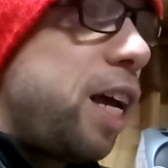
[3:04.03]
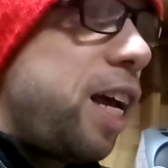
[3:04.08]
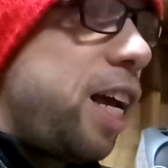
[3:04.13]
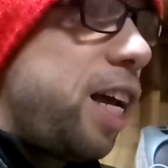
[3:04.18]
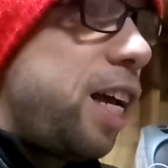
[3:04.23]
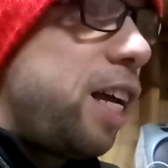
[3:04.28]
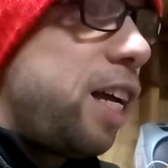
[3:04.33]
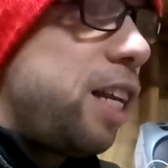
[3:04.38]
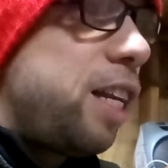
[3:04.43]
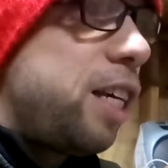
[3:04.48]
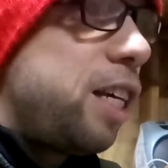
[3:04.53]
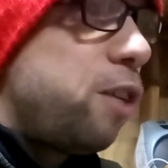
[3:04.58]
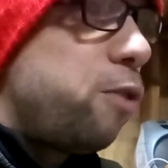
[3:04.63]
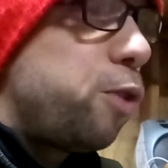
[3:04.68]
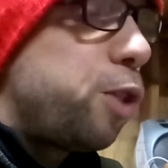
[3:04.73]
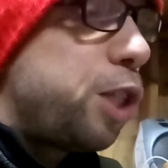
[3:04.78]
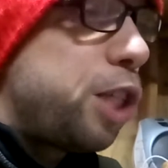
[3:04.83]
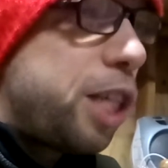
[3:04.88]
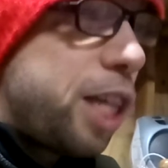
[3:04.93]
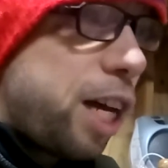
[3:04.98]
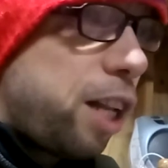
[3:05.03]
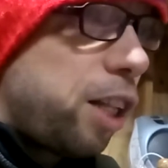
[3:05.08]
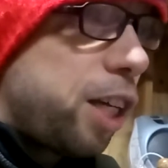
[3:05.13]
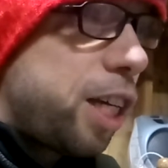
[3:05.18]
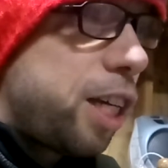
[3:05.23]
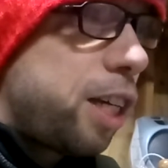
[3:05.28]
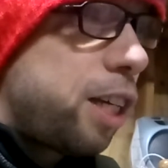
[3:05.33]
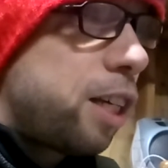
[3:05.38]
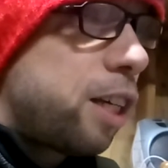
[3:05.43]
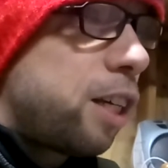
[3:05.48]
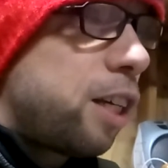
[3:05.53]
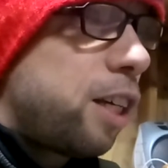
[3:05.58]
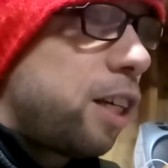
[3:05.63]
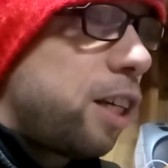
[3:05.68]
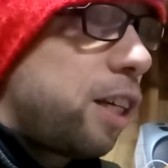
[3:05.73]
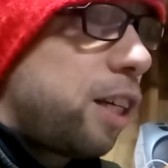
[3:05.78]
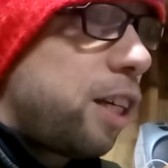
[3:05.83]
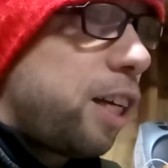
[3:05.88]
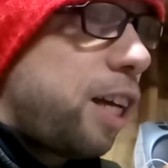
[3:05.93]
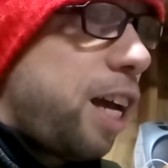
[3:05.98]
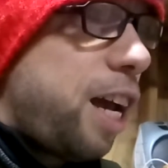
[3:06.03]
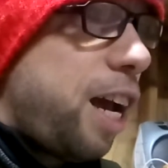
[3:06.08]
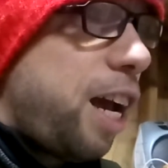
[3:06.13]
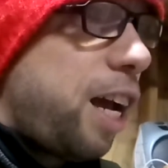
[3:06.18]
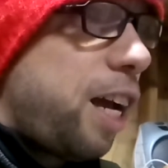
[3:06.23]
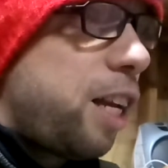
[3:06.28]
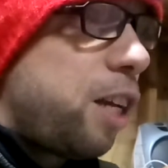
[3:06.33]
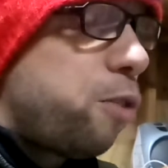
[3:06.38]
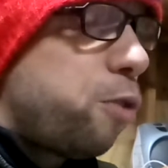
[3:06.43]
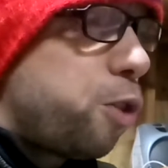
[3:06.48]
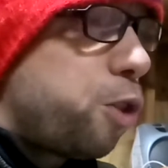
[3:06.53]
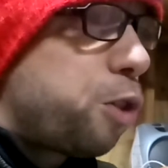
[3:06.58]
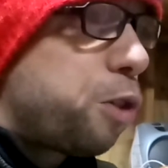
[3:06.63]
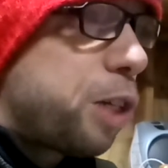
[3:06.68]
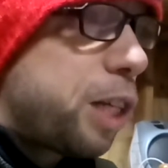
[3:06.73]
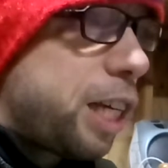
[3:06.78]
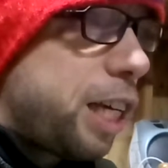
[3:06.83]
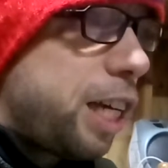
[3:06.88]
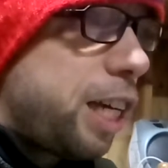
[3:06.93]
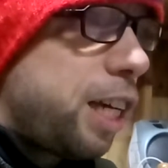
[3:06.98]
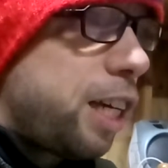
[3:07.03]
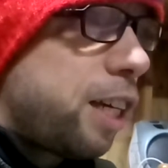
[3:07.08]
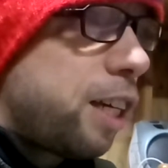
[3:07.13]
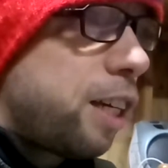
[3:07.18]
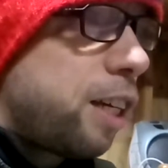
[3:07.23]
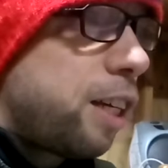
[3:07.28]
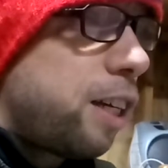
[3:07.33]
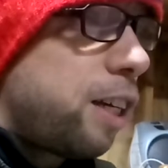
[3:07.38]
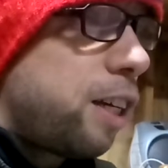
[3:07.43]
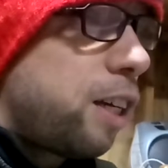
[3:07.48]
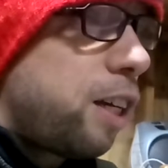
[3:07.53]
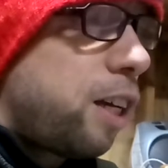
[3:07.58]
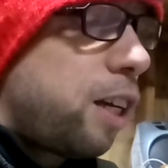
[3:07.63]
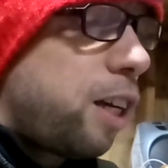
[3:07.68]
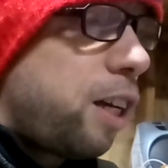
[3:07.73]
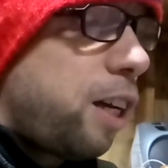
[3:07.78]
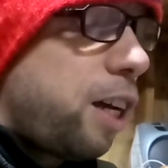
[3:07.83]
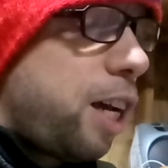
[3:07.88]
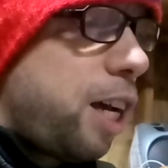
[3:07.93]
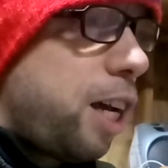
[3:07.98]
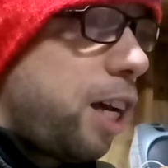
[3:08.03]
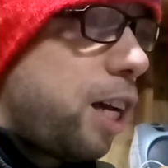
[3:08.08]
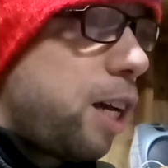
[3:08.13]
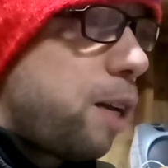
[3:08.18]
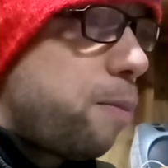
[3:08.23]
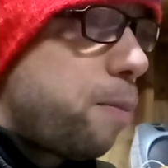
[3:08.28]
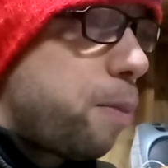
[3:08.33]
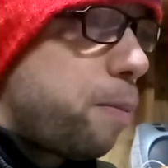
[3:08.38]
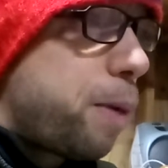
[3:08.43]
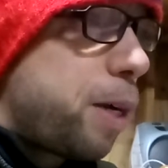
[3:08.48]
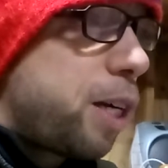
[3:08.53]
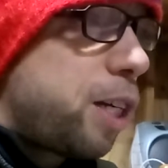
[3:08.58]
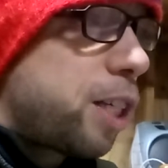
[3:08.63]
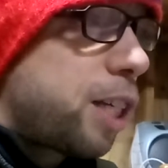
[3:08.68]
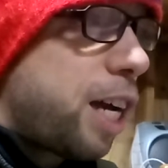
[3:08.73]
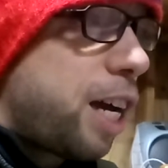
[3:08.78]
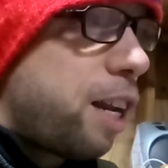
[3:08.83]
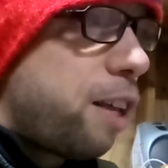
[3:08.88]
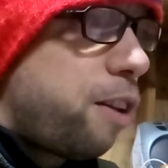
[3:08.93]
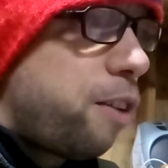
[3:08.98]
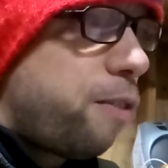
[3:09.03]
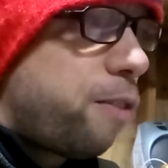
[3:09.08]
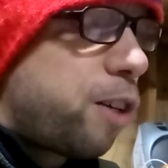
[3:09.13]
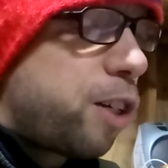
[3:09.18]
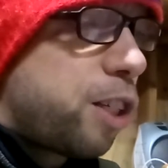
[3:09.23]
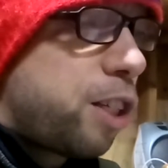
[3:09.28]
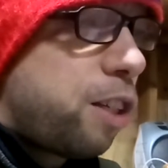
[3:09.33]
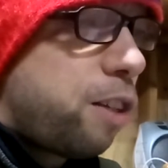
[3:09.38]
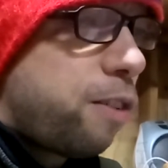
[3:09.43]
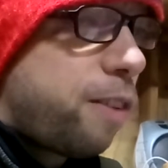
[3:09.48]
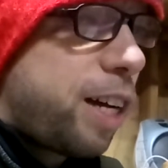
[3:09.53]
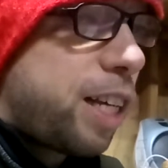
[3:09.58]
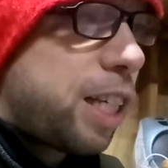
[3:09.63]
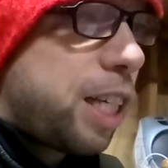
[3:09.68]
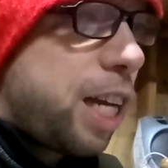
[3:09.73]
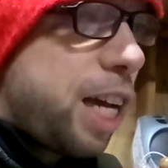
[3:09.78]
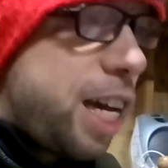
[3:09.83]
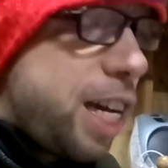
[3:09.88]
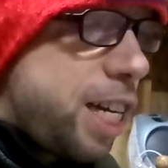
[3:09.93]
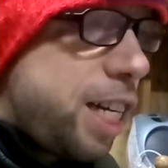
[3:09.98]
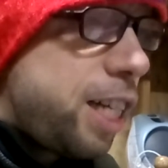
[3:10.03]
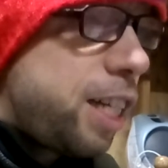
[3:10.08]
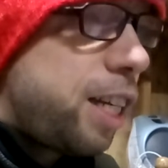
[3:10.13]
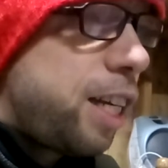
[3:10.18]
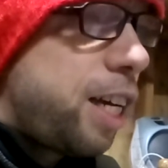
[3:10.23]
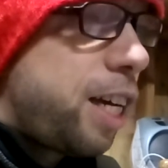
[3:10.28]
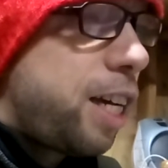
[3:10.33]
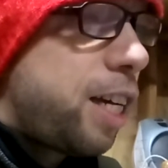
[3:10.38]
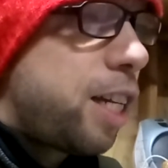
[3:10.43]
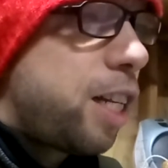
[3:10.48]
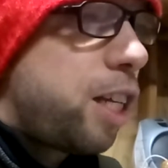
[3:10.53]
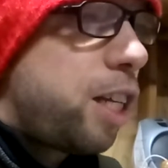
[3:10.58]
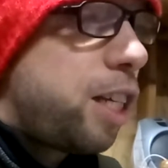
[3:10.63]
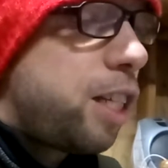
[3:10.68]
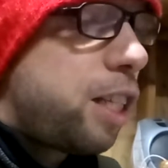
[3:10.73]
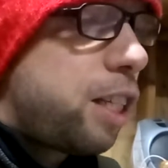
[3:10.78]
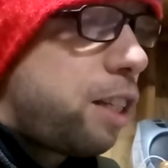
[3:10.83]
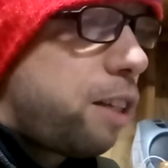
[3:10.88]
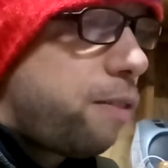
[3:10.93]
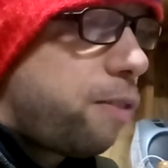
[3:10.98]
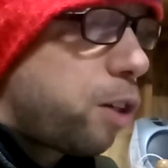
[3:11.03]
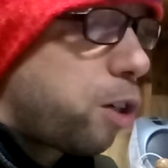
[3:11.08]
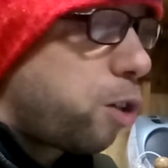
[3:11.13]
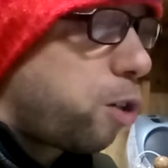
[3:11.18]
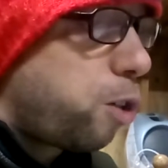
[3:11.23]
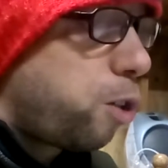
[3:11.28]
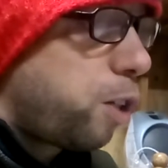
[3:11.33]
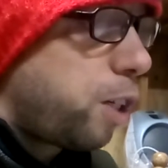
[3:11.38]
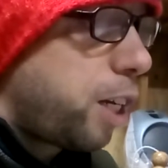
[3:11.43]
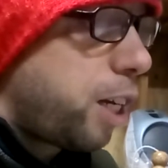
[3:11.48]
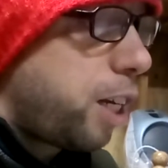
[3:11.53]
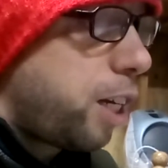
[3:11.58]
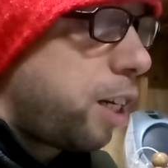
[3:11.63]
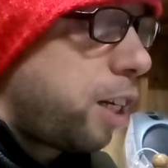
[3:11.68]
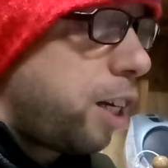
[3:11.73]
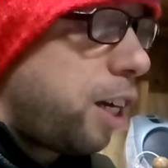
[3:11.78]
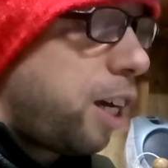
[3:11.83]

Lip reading: and he was yelling and he was drinking, and my parents got a divorce in 2008, and it's difficult, and